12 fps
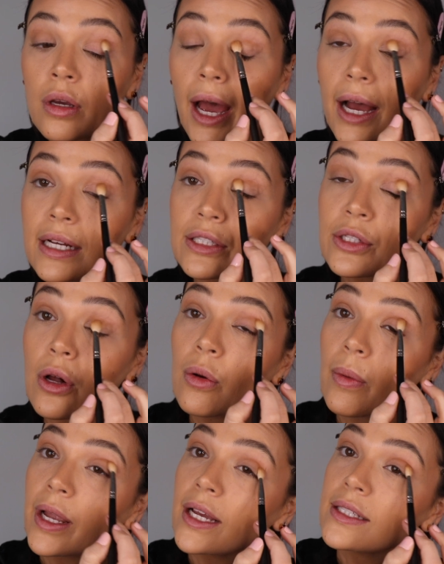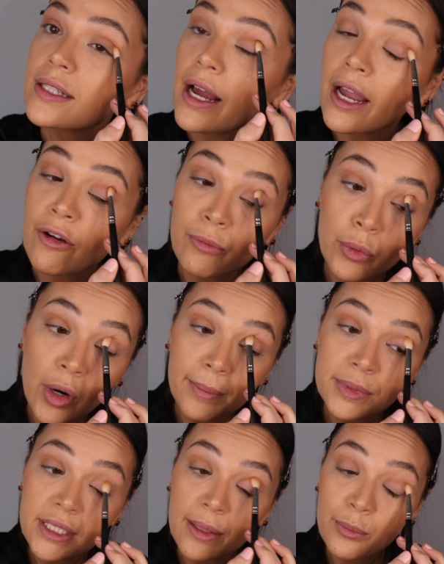As always, I have
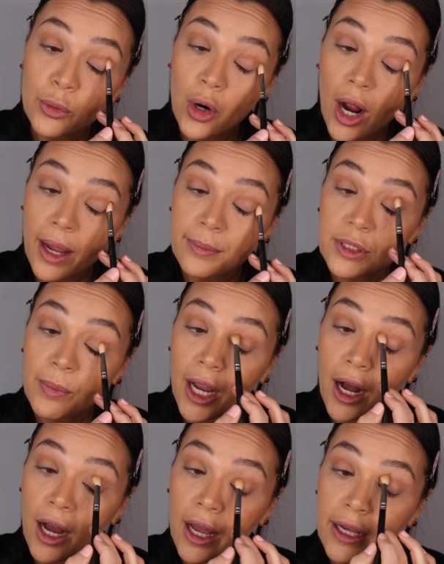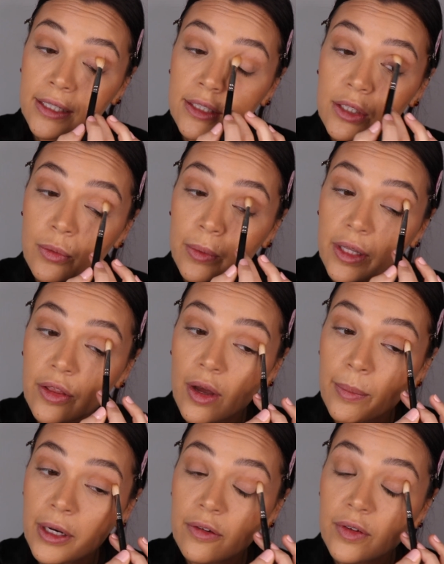prepped and primed my eyes with a
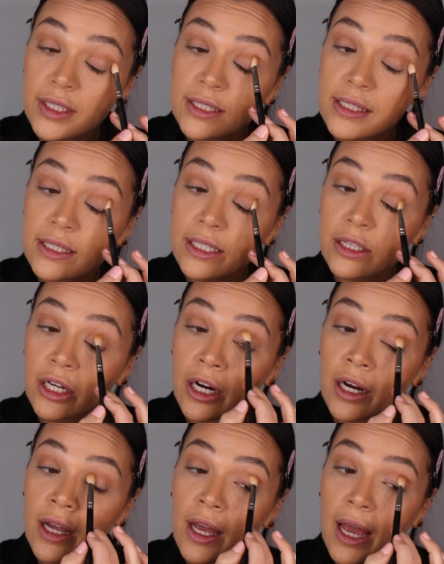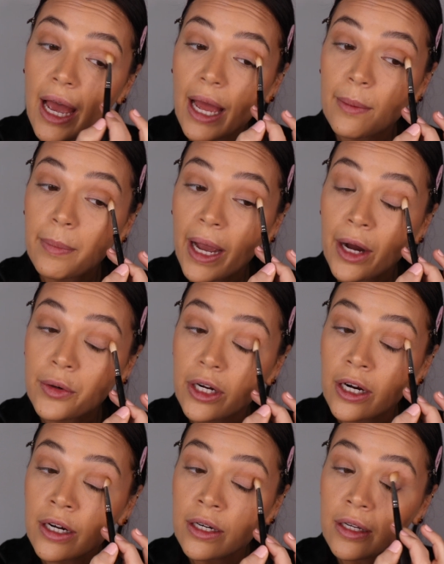bit of concealer and
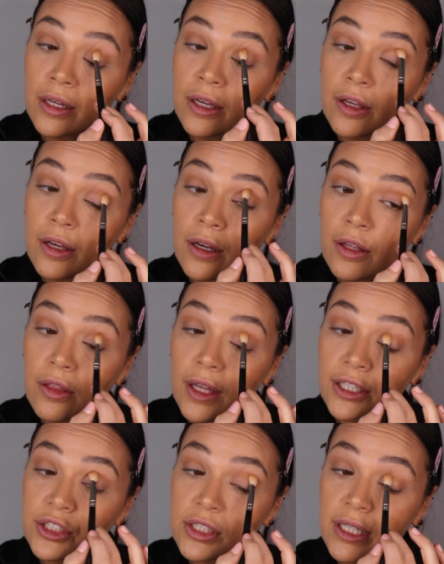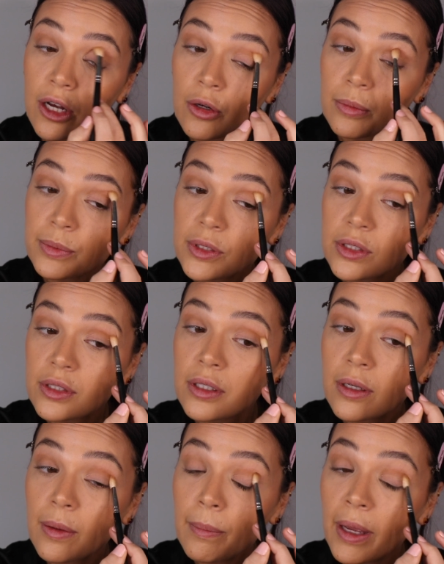powder. That just helps
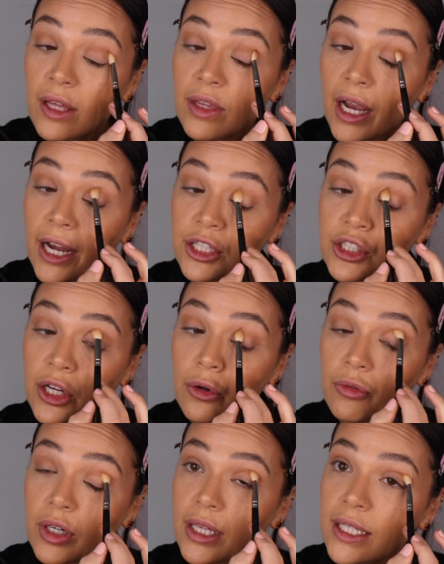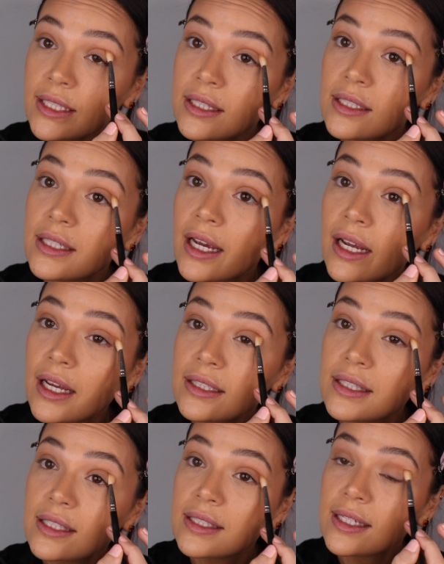make the eyeshadow really stick
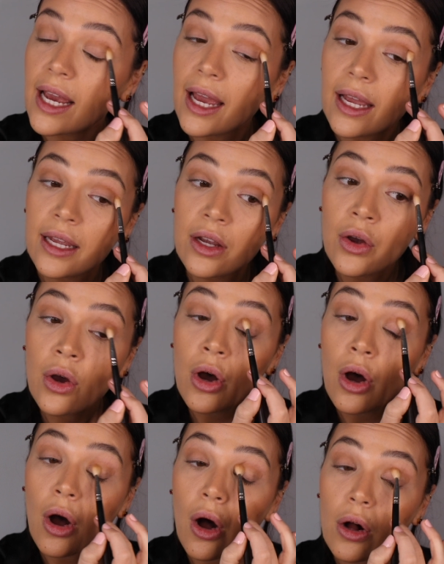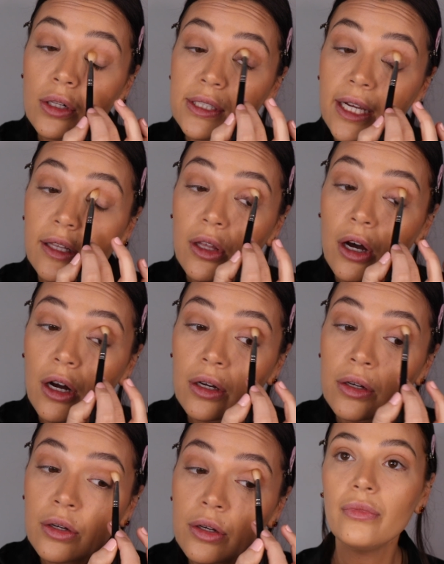and stay all day long.